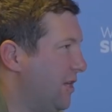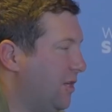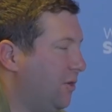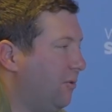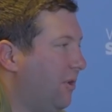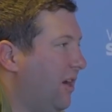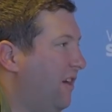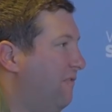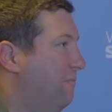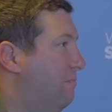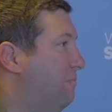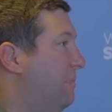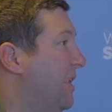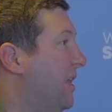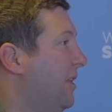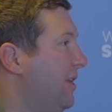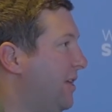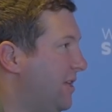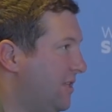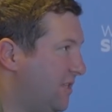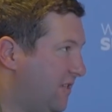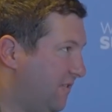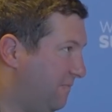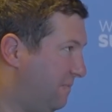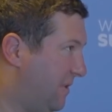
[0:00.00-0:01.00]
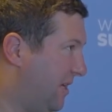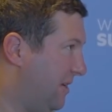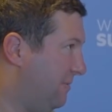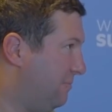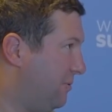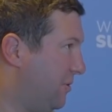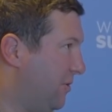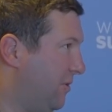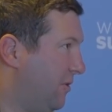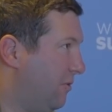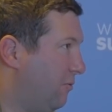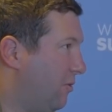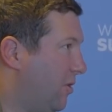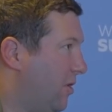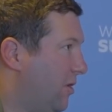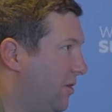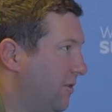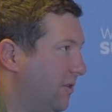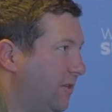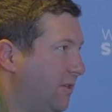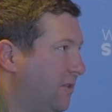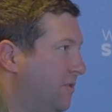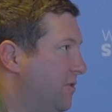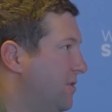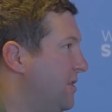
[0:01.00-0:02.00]
you will have billions of people in the
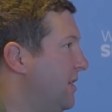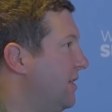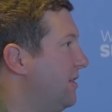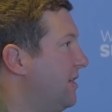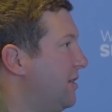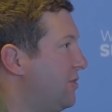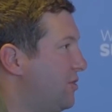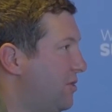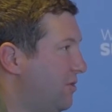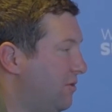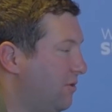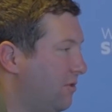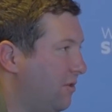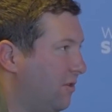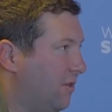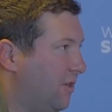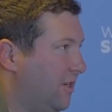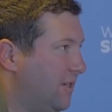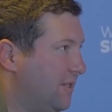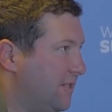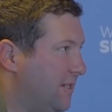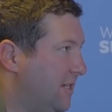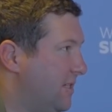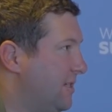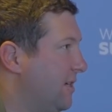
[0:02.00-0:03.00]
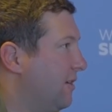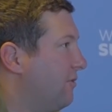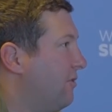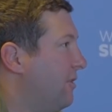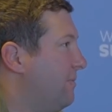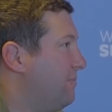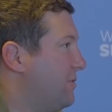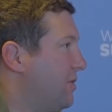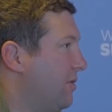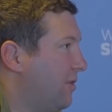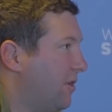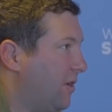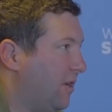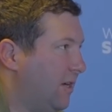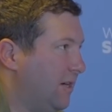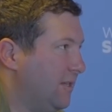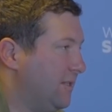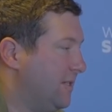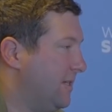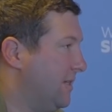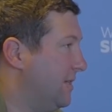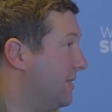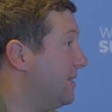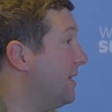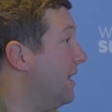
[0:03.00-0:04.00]
world using digital currencies and
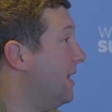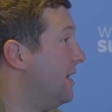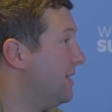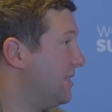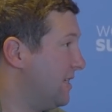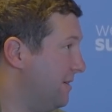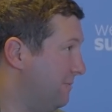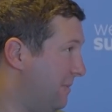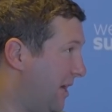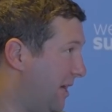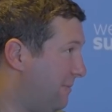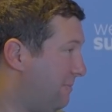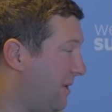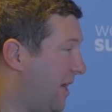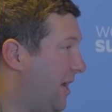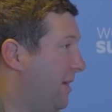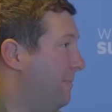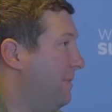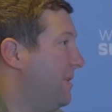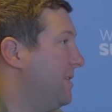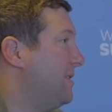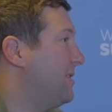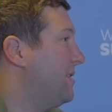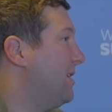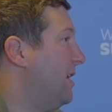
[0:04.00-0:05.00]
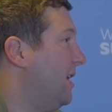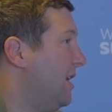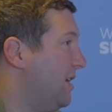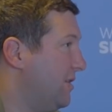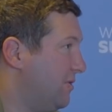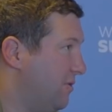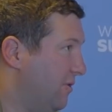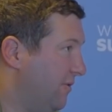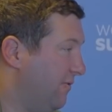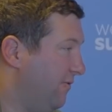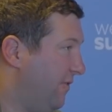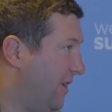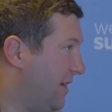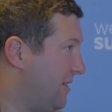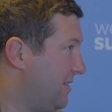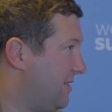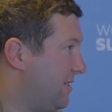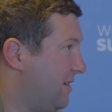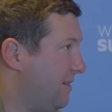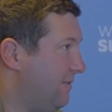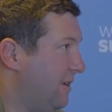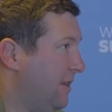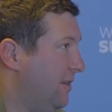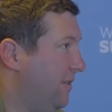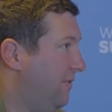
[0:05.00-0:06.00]
cryptocurrencies to make payments, to invest
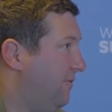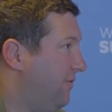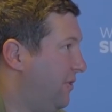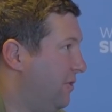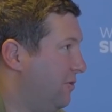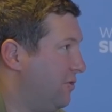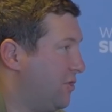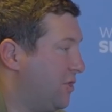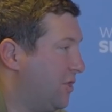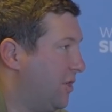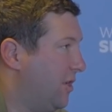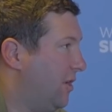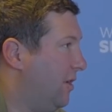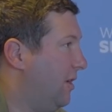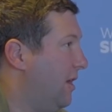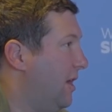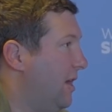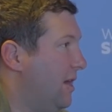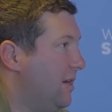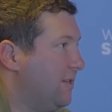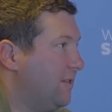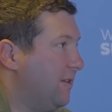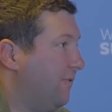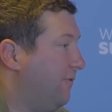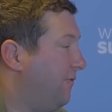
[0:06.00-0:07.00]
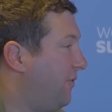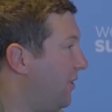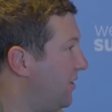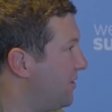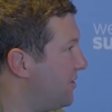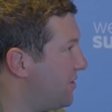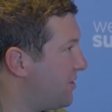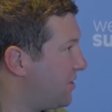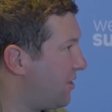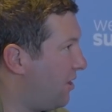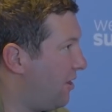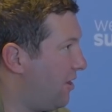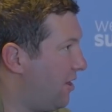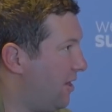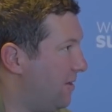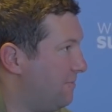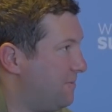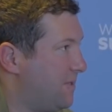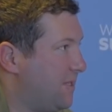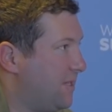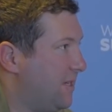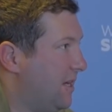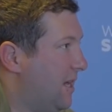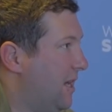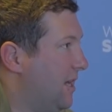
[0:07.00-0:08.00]
in the future, to fund startups, Uh,
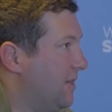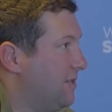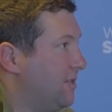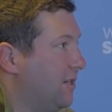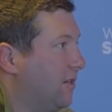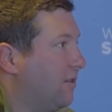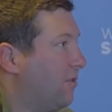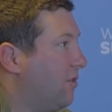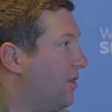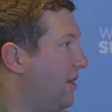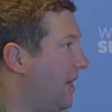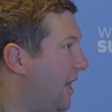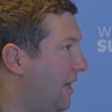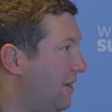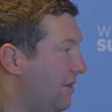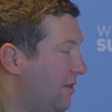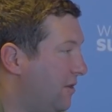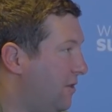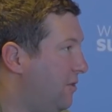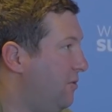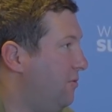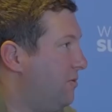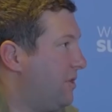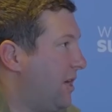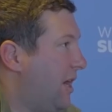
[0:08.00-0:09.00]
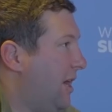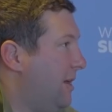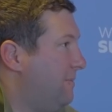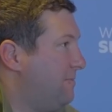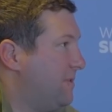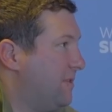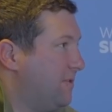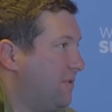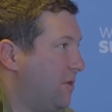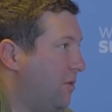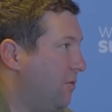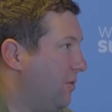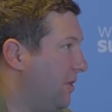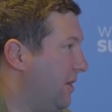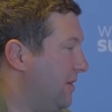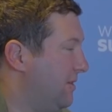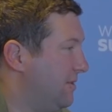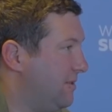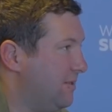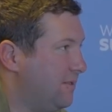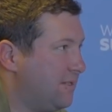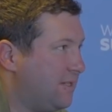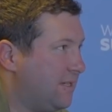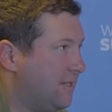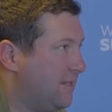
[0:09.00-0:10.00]
to create new types of
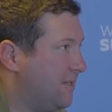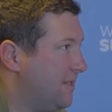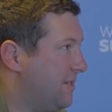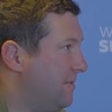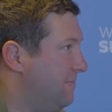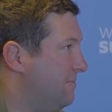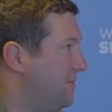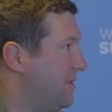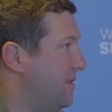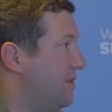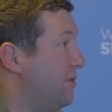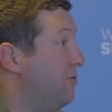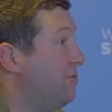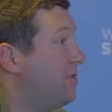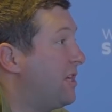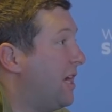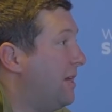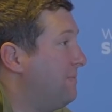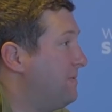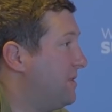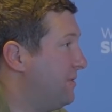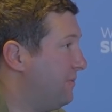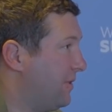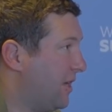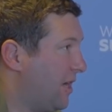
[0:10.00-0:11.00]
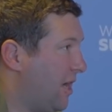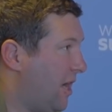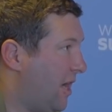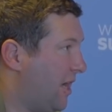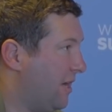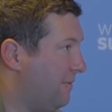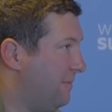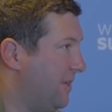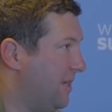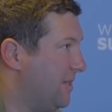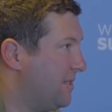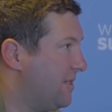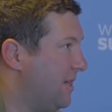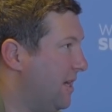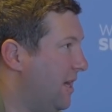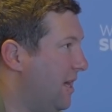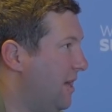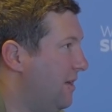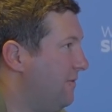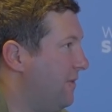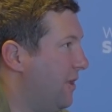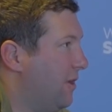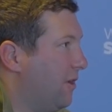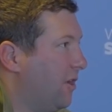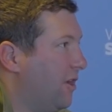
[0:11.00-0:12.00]
token systems and new types of economies
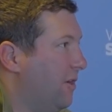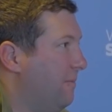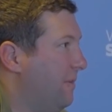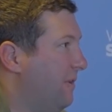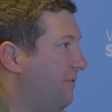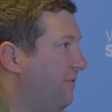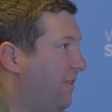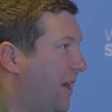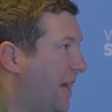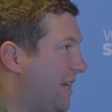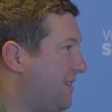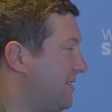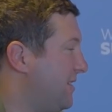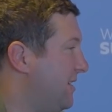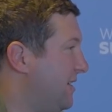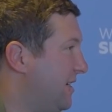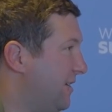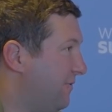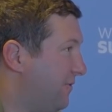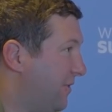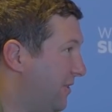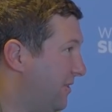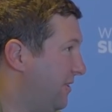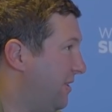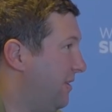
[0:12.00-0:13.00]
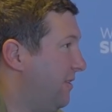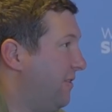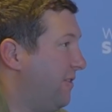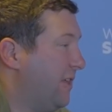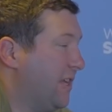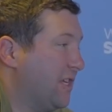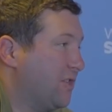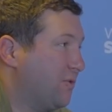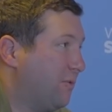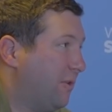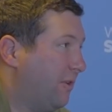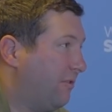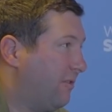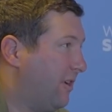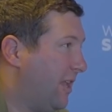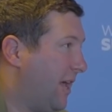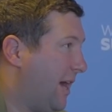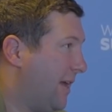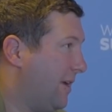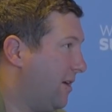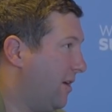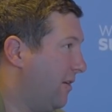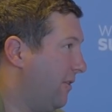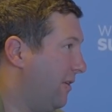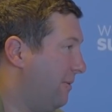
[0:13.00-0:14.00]
that are going to be vastly different than the things we
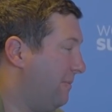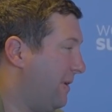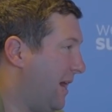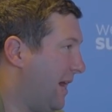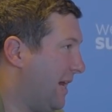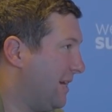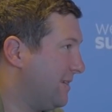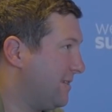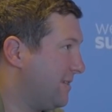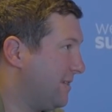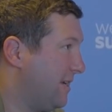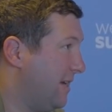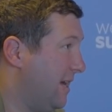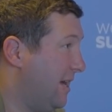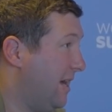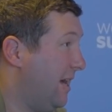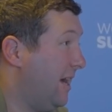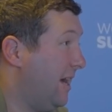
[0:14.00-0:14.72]
relied on in the past.